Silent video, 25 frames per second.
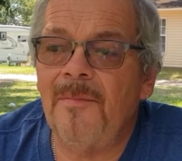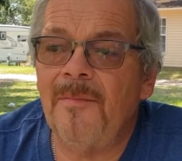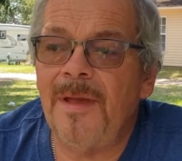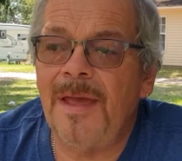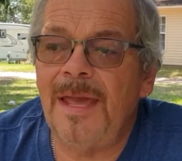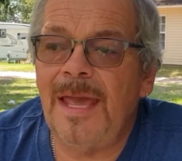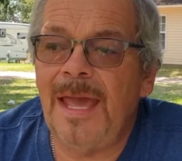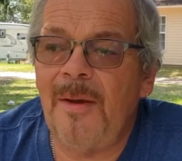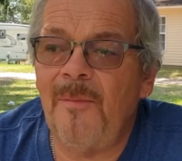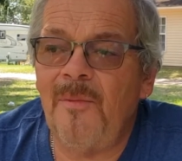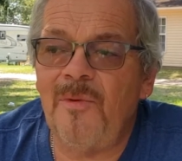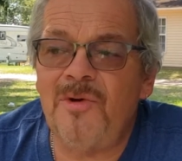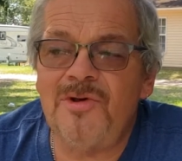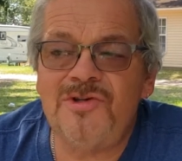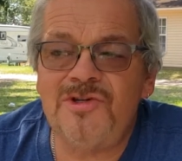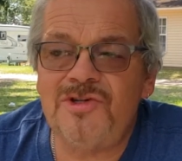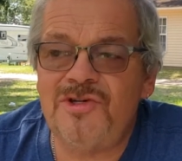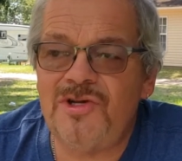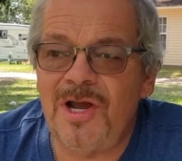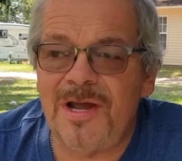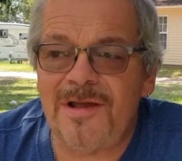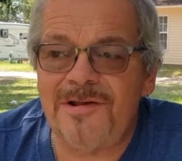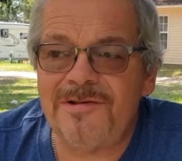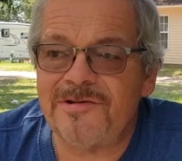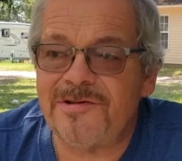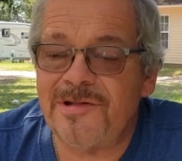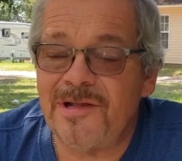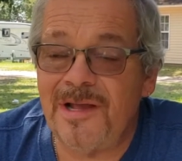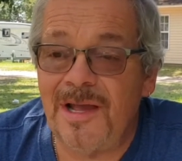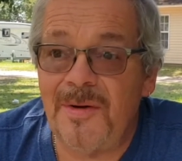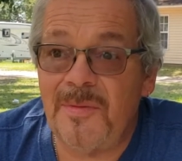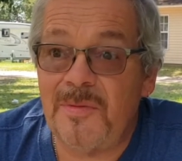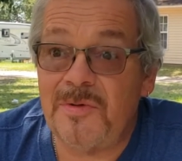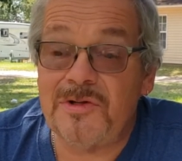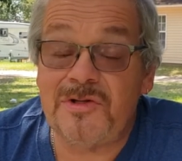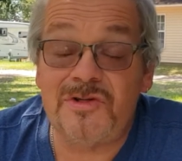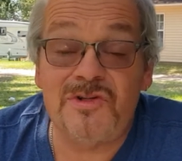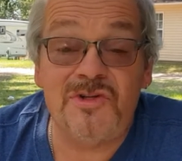It was
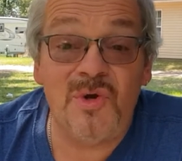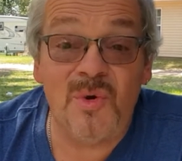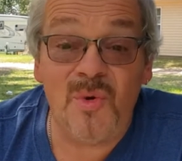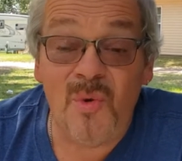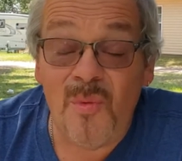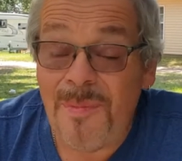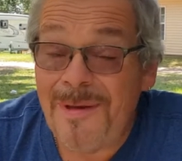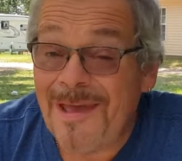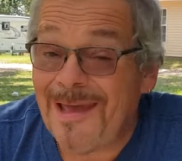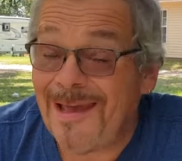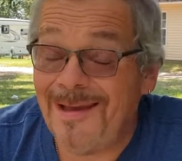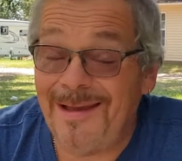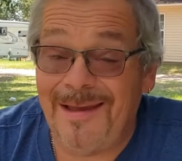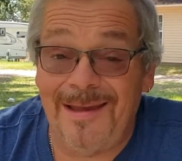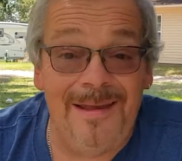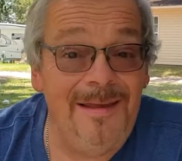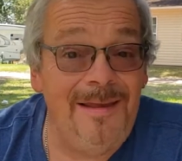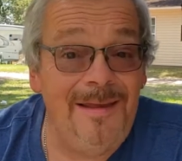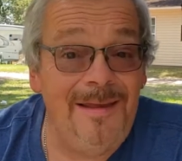too big.